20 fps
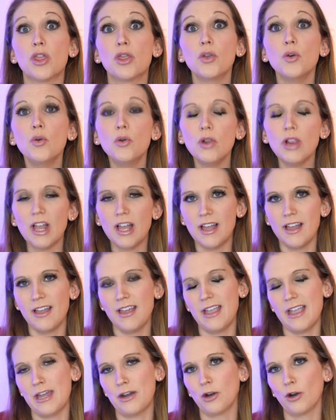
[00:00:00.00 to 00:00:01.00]

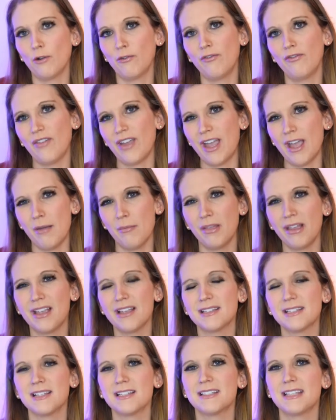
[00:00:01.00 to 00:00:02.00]
Thula and her
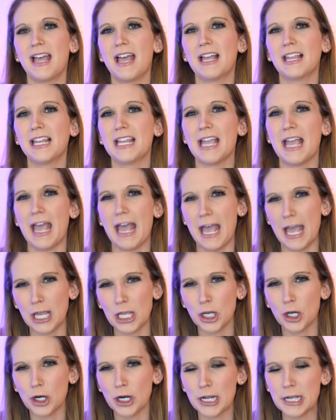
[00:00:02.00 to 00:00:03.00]
family is exactly
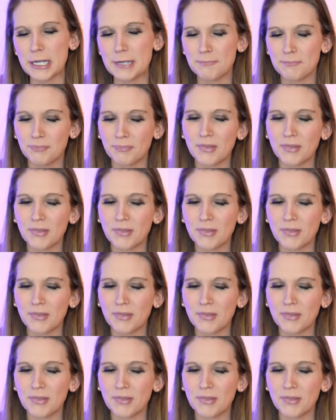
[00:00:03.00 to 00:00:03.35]
accurate,